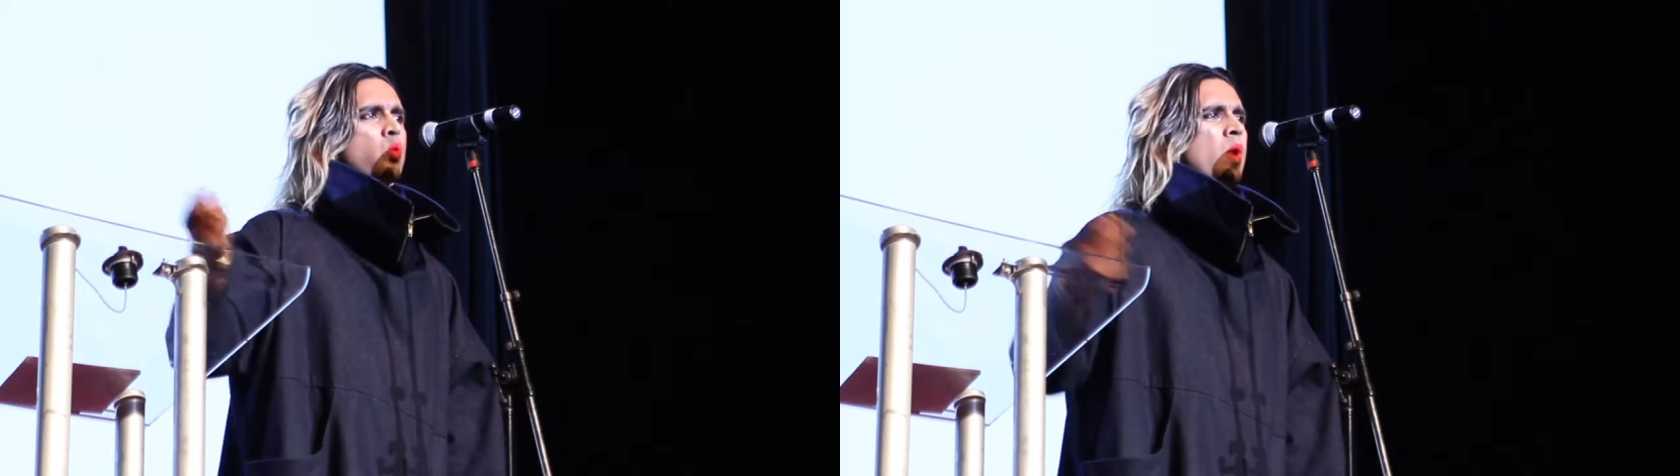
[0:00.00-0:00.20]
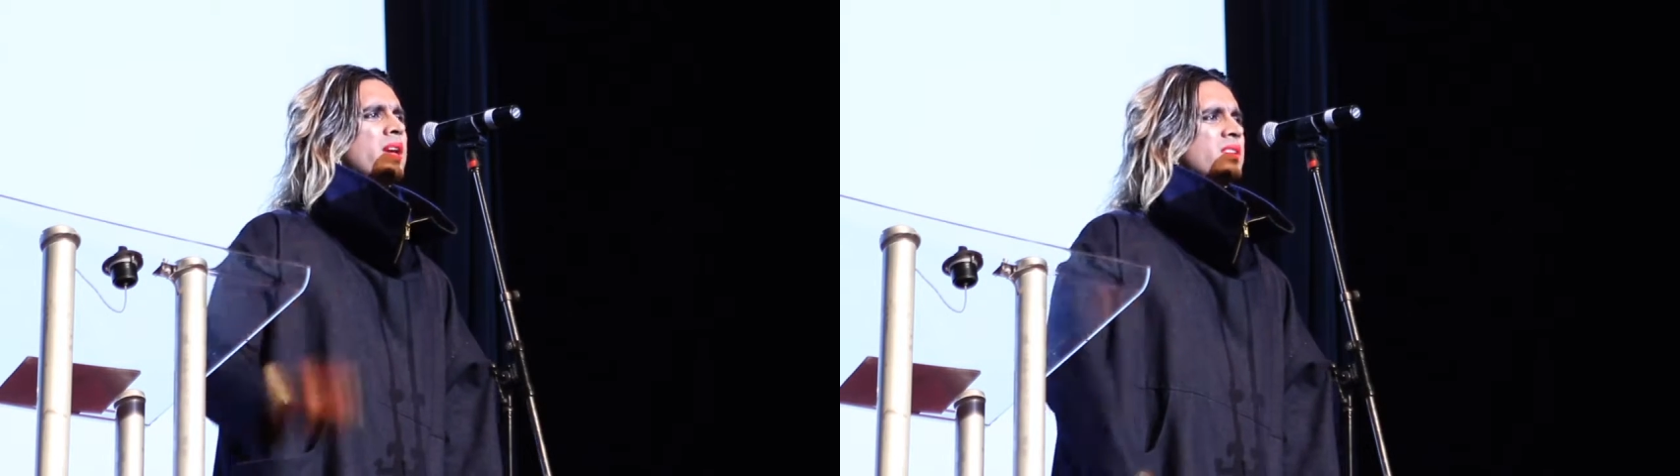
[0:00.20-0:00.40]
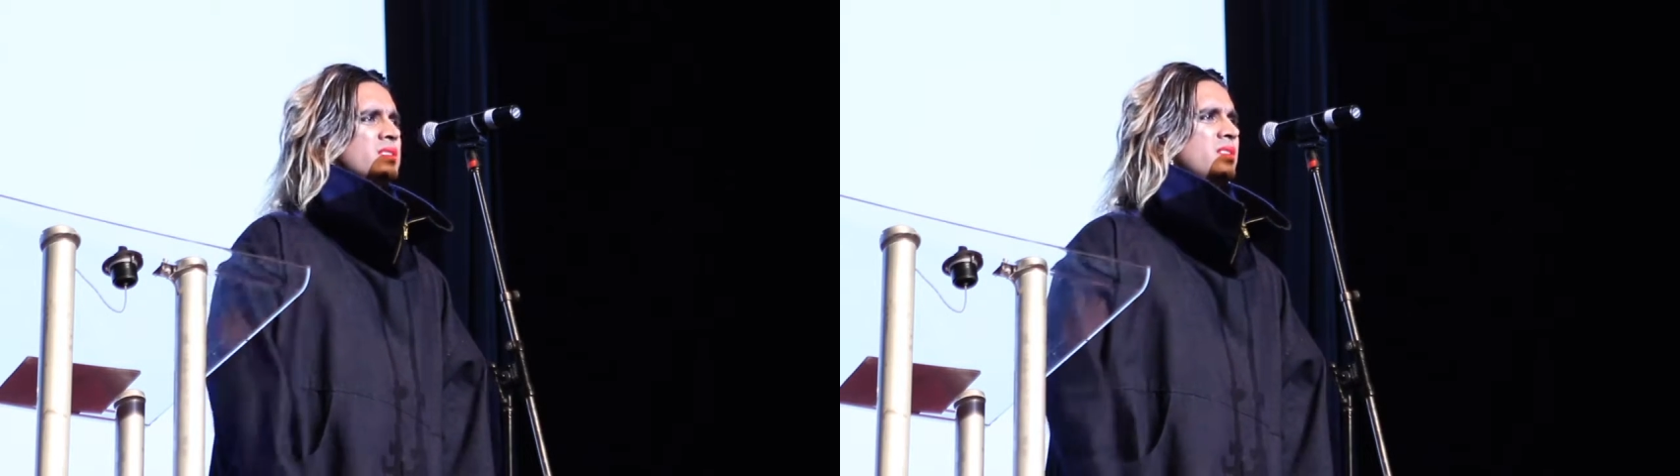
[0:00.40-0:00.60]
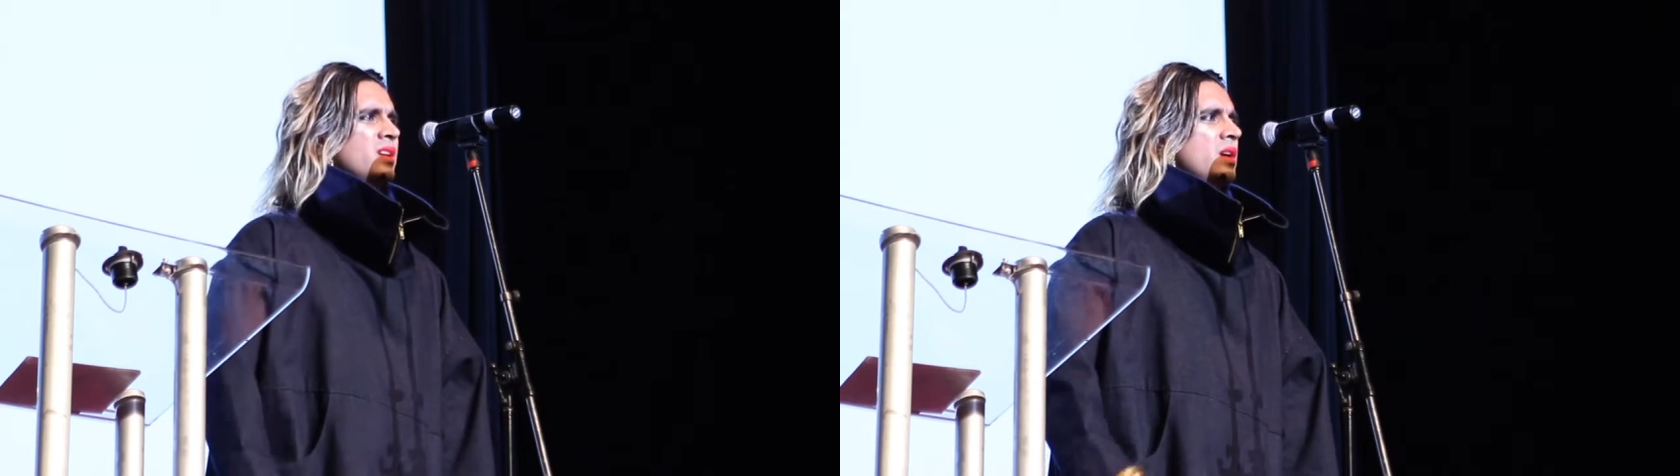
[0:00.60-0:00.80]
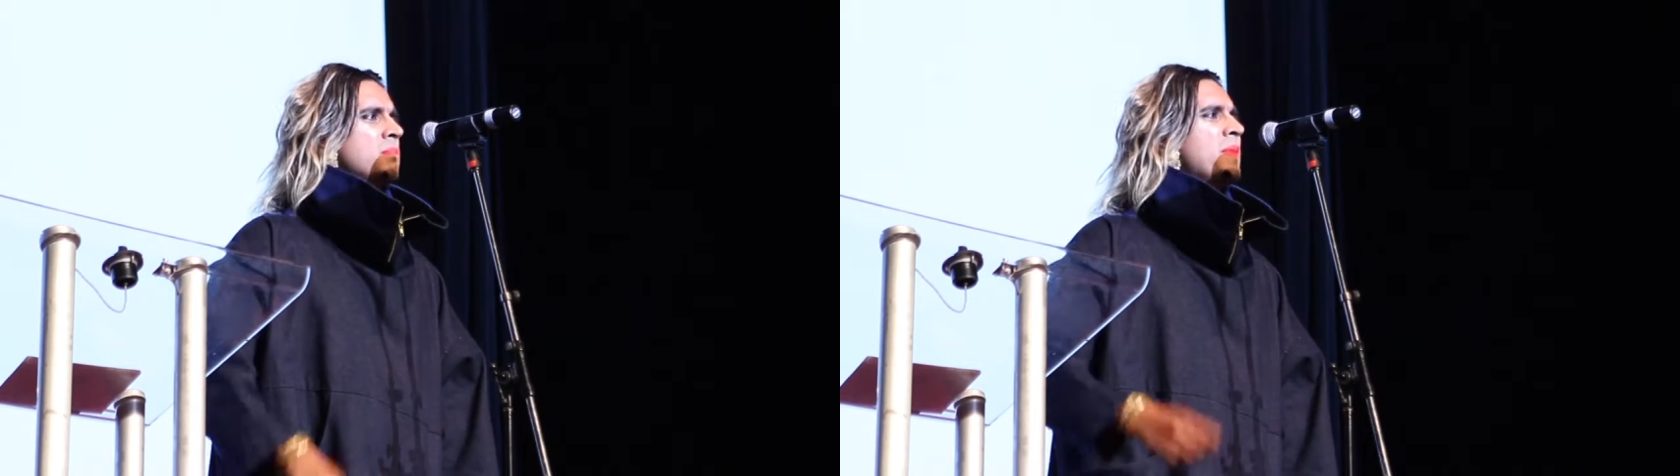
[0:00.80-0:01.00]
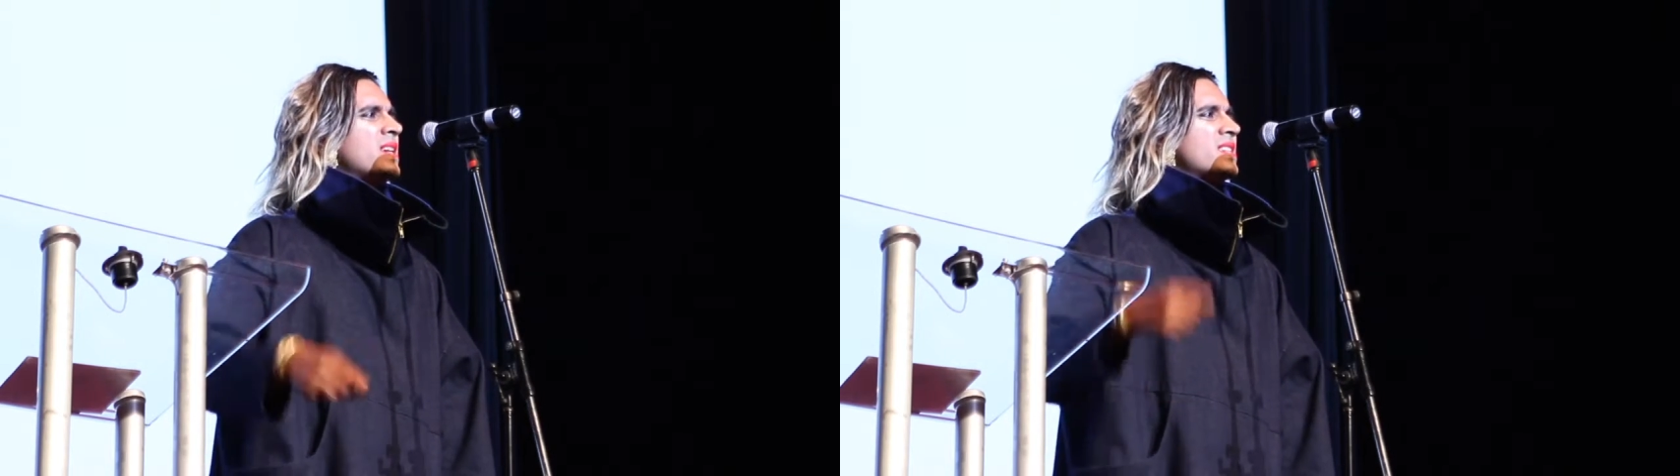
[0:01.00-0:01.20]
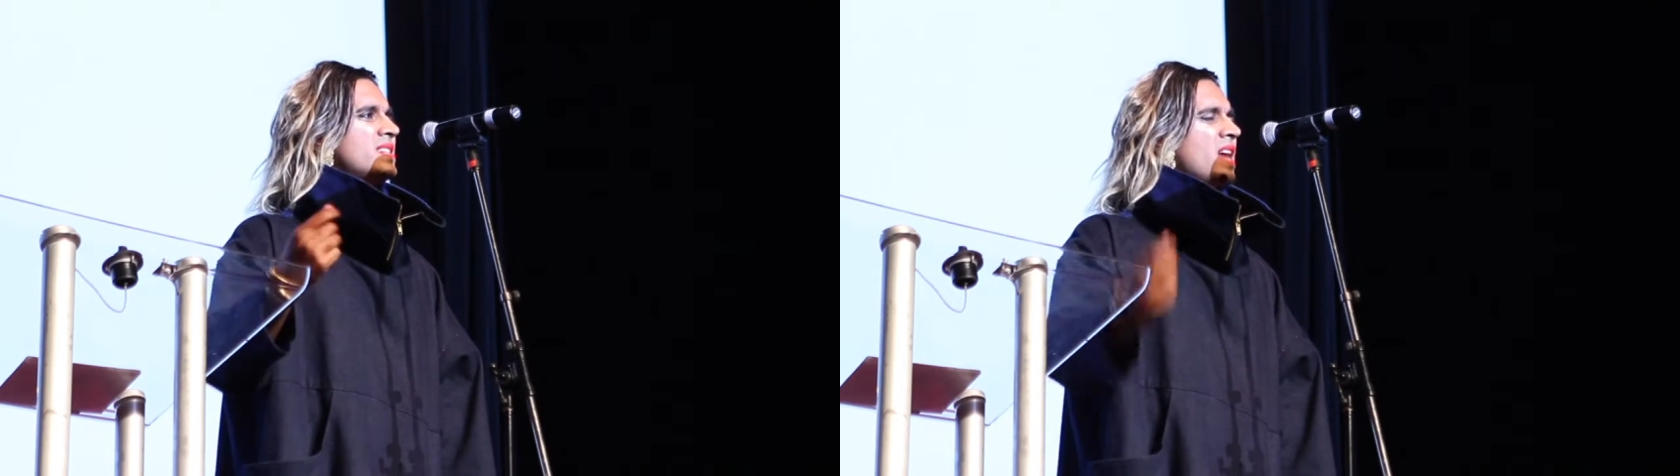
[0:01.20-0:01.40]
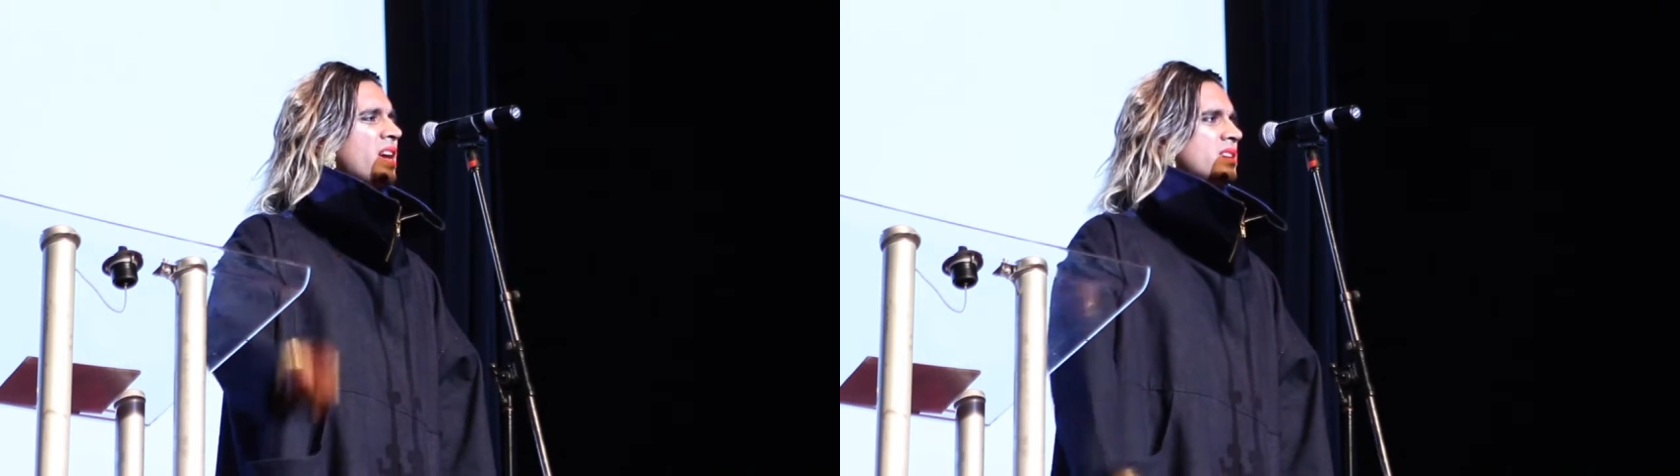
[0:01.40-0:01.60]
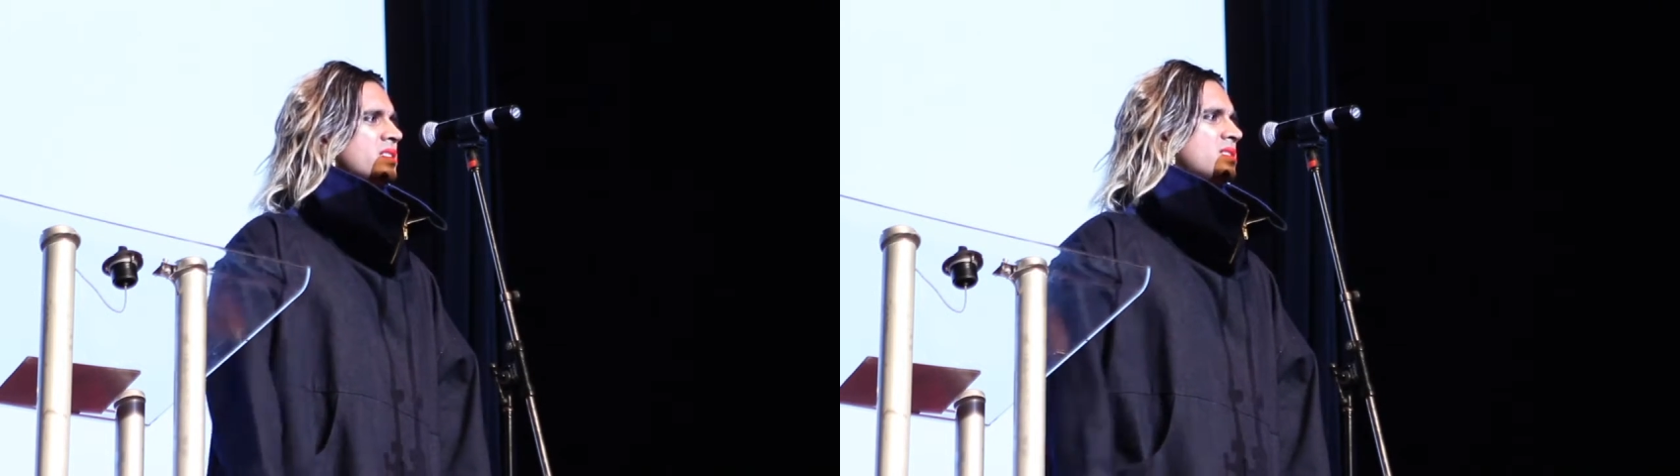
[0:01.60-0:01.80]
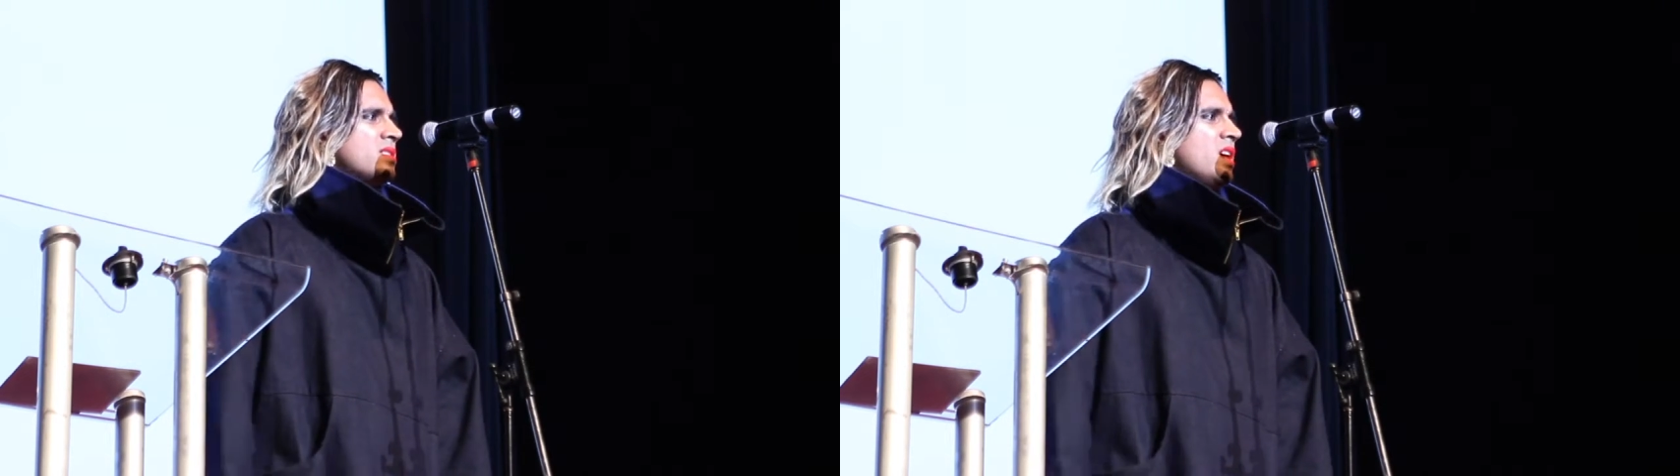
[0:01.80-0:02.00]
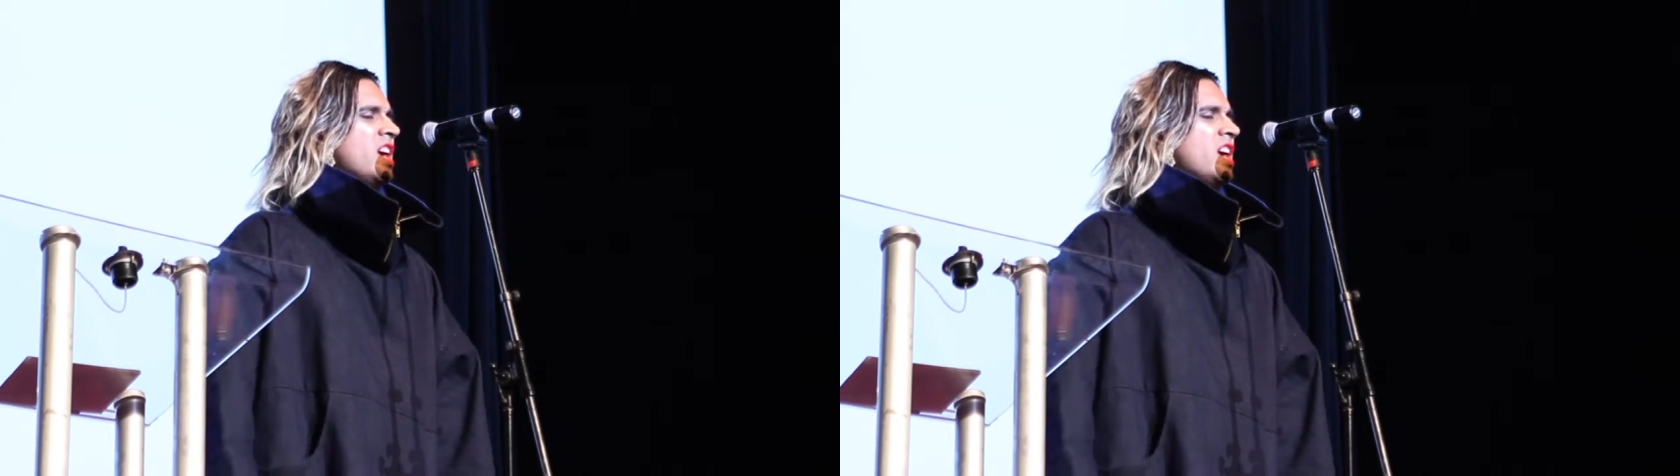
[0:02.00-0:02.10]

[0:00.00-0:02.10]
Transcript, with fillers: white, makes nice.